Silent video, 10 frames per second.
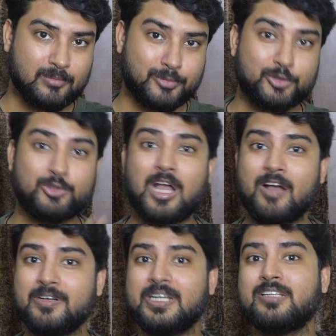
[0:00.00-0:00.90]
because you
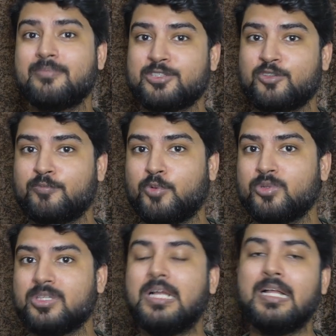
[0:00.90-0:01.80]
have again a mix of
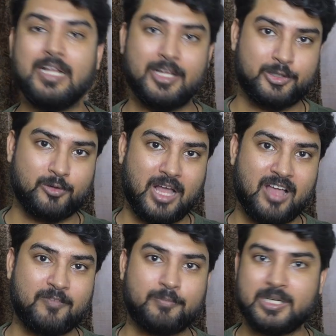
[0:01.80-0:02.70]
both. You
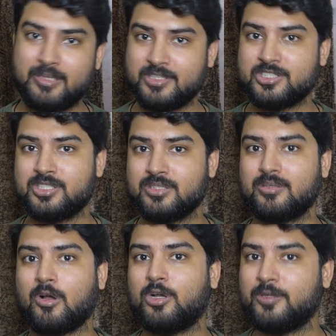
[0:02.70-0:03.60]
have pretty much
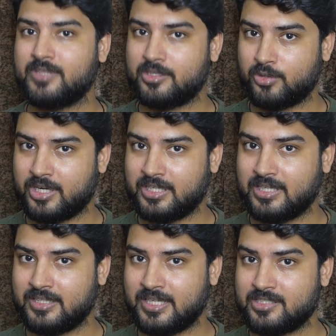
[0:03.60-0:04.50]
all of the
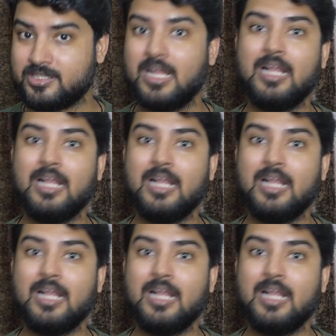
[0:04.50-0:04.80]
theoretical things